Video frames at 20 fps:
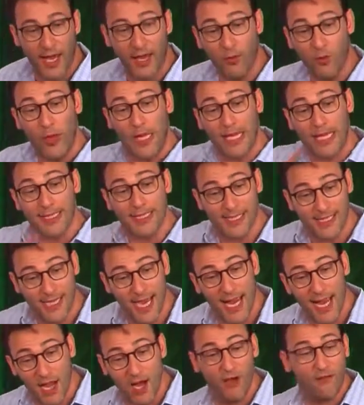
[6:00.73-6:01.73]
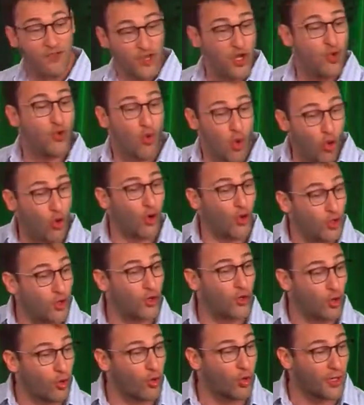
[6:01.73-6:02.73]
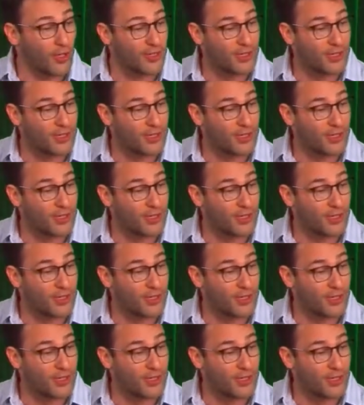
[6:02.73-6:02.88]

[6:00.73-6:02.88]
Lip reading: and we can say of you or your